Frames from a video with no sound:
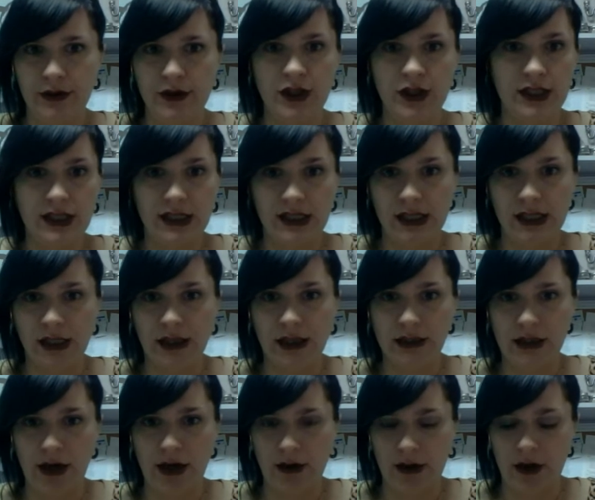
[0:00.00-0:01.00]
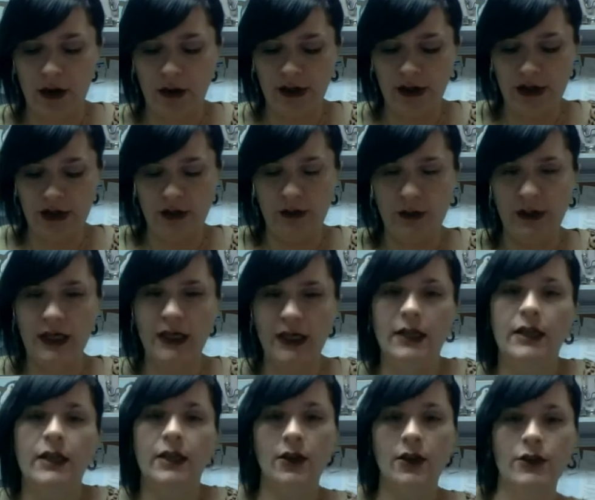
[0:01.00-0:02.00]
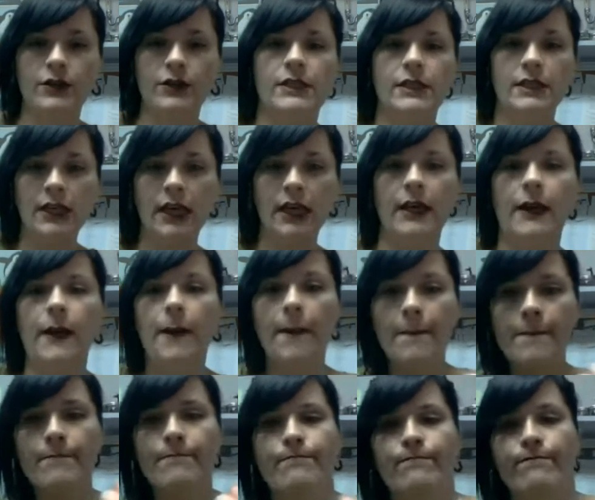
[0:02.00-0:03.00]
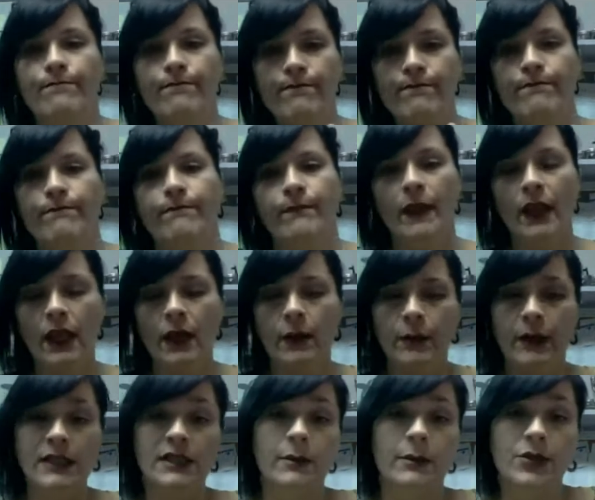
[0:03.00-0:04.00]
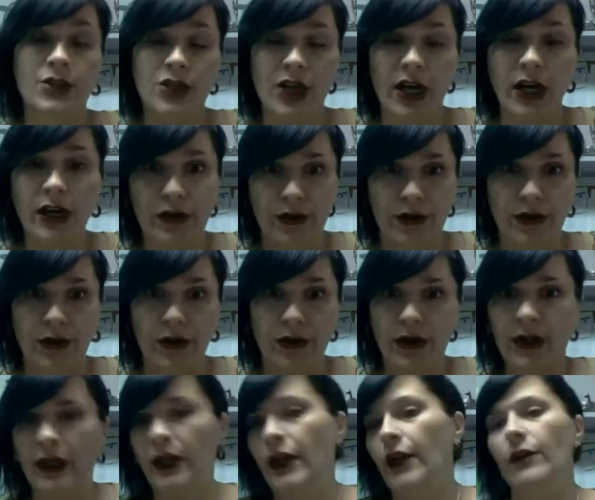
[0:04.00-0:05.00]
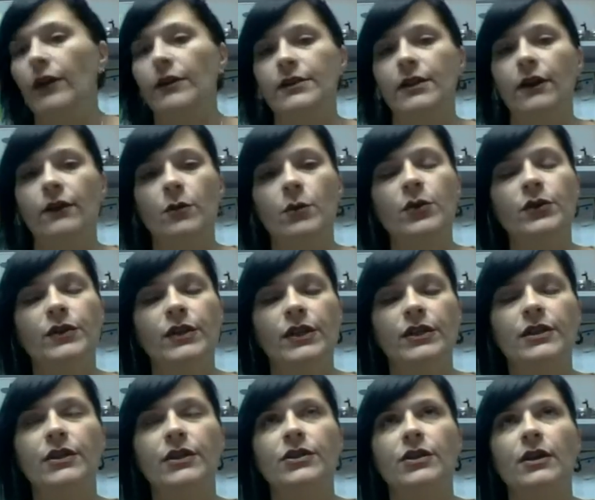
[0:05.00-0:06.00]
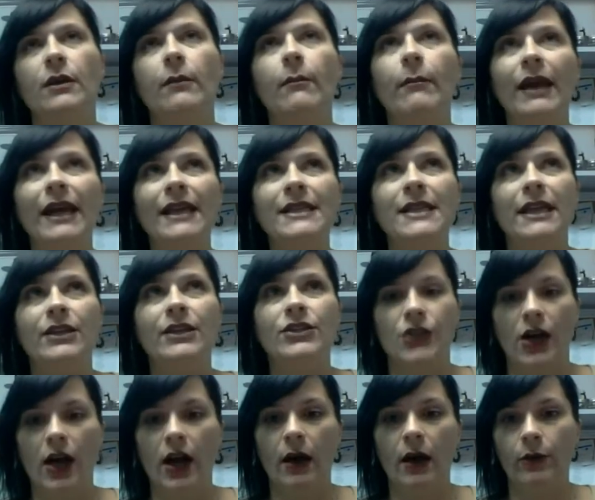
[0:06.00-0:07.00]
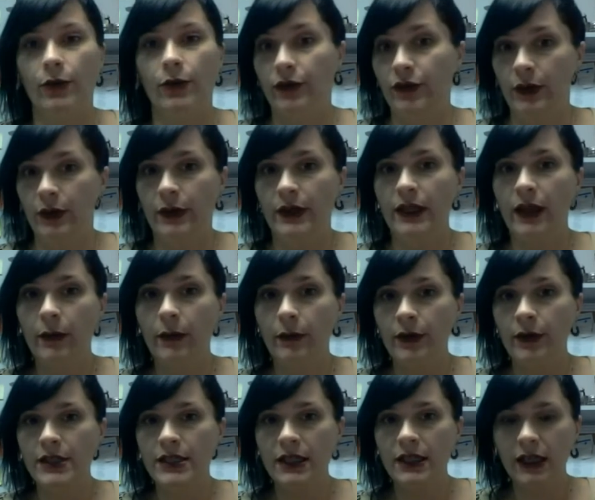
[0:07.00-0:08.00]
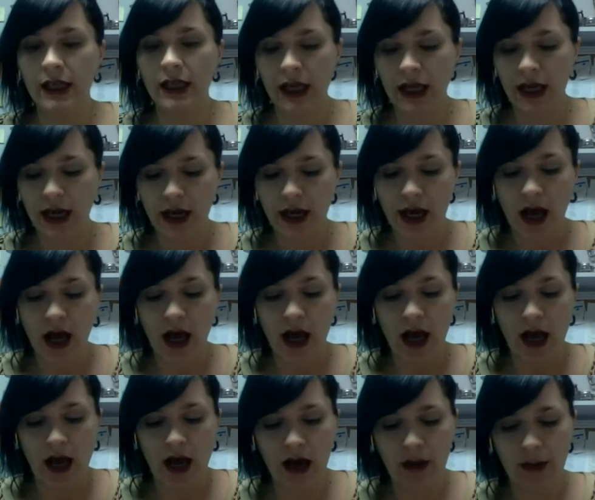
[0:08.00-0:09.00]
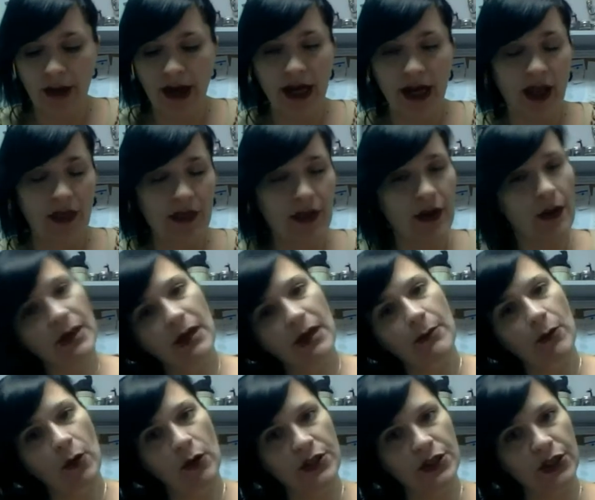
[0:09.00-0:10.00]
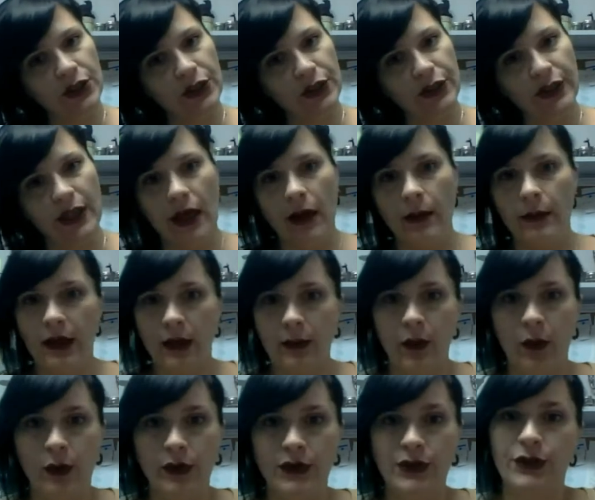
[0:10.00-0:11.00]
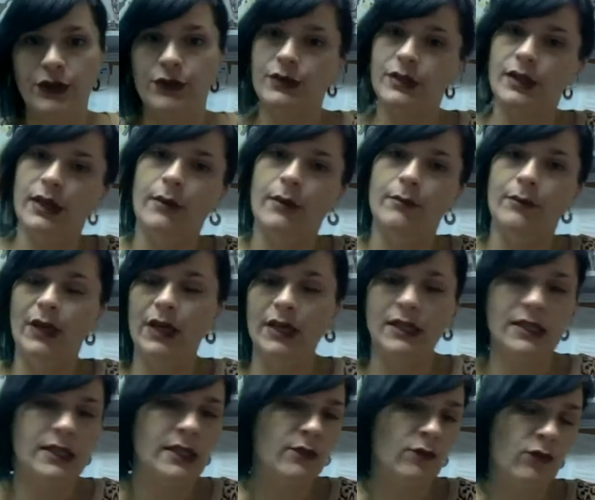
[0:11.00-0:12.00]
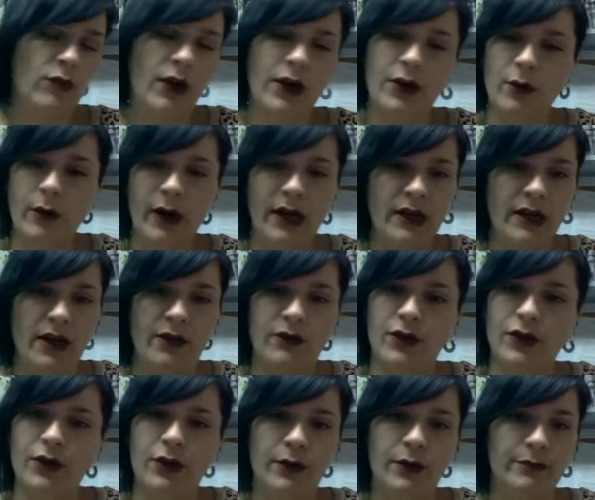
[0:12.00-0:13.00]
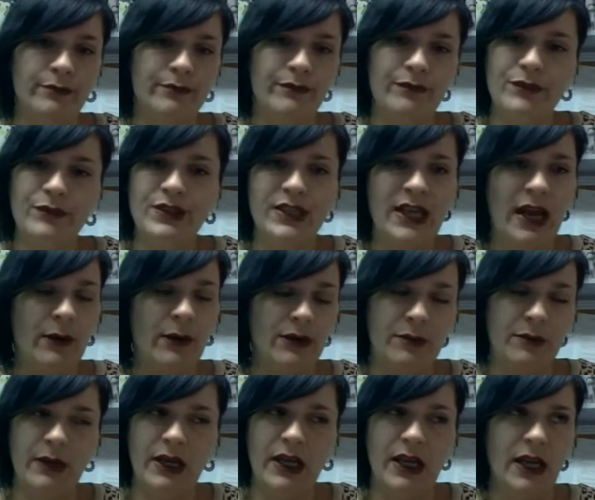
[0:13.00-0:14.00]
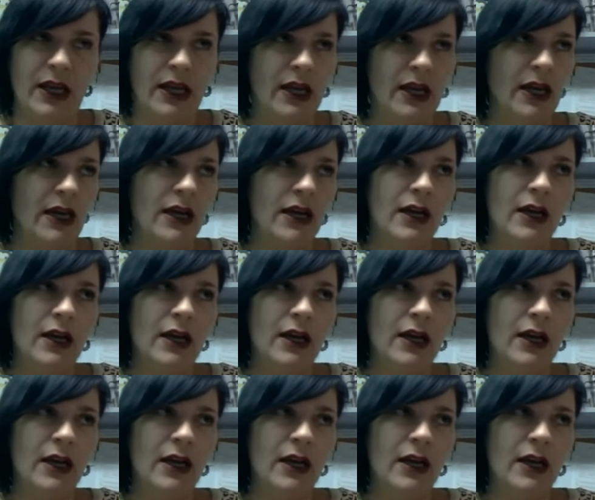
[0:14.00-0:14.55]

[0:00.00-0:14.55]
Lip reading: Justice League Tarot. It should be getting here today because I'm a giant nerd, and Eric Silvermoon did such an amazing job reviewing them recently. I got them, and I'm going to learn them, and I'm going to use them because Rider-Waite never sat with me.